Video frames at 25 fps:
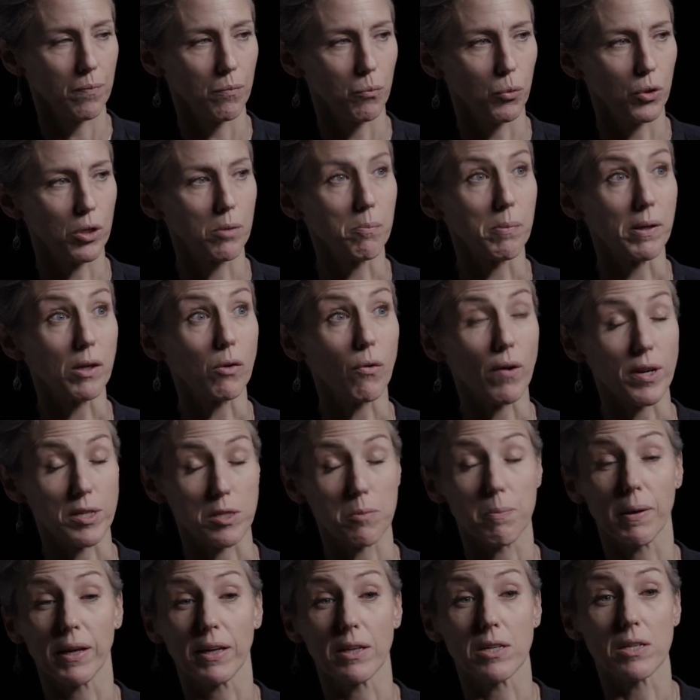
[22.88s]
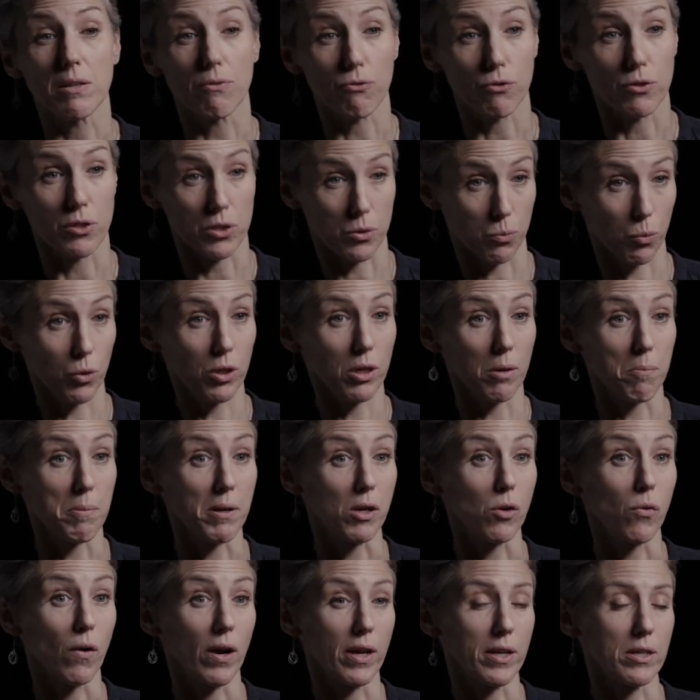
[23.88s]
Wouldn't it be great to make a difference? Wouldn't it
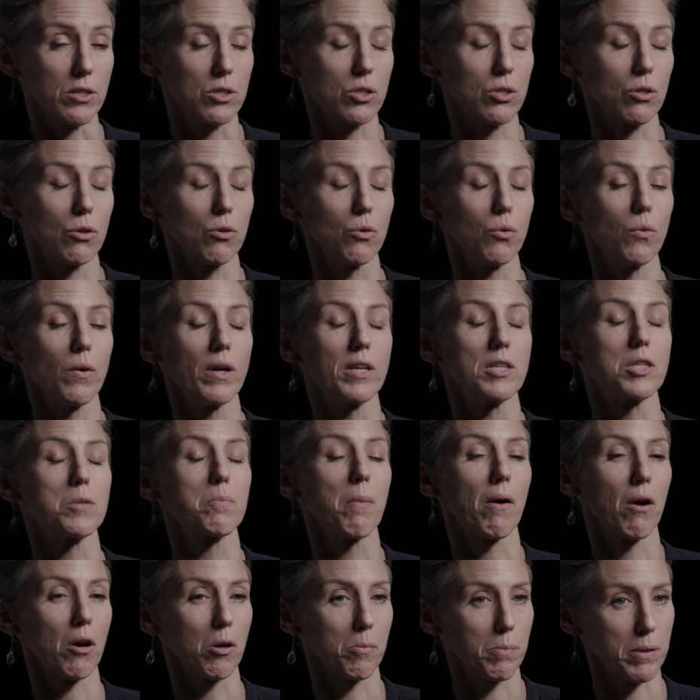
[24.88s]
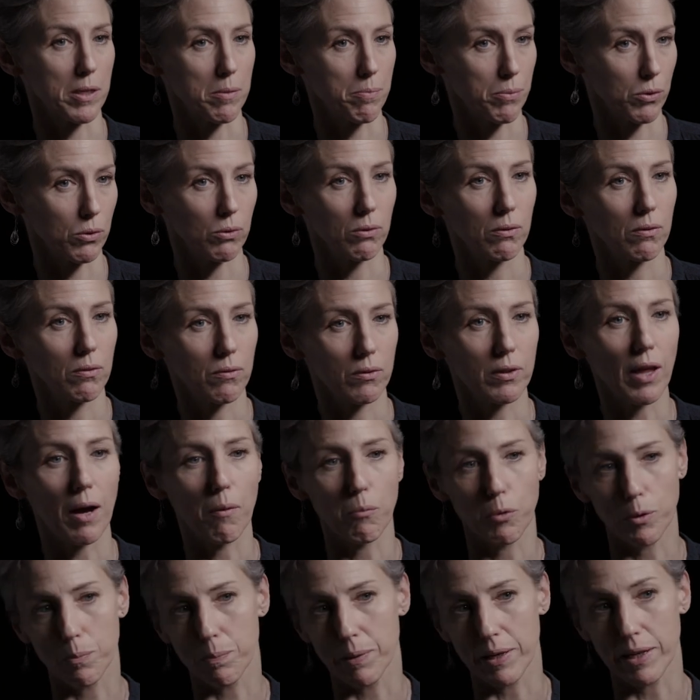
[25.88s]
be great to inspire people?
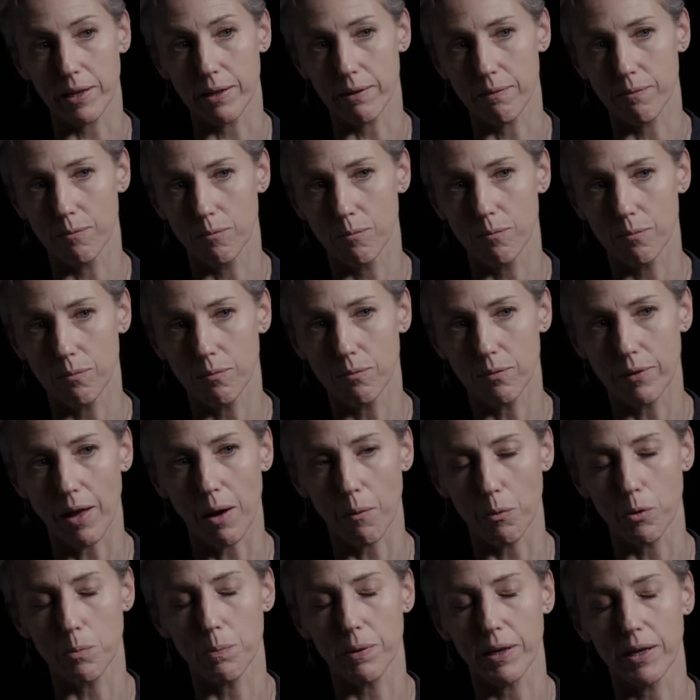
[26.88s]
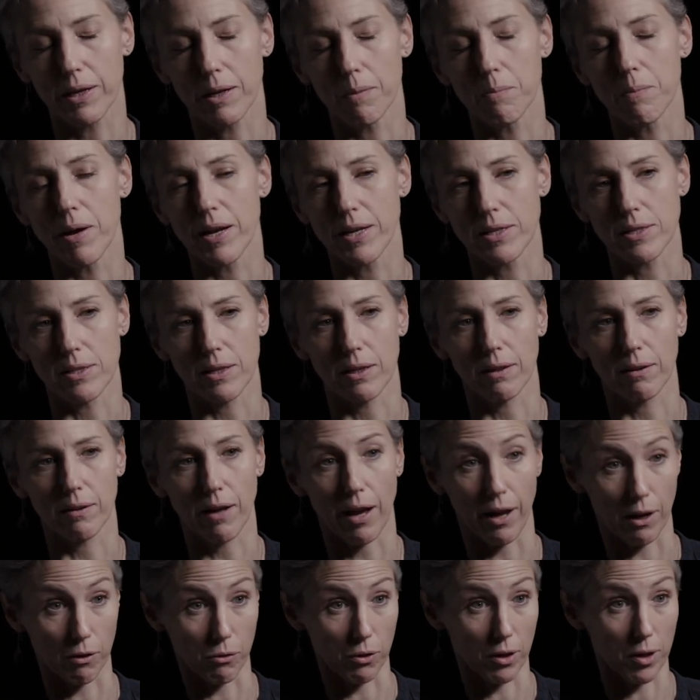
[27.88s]
That would be, that would be an
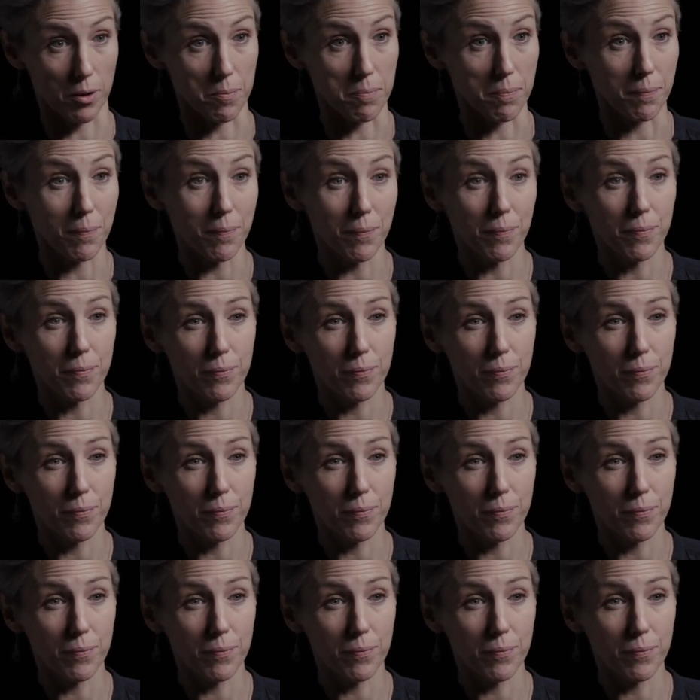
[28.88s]
amazing outcome.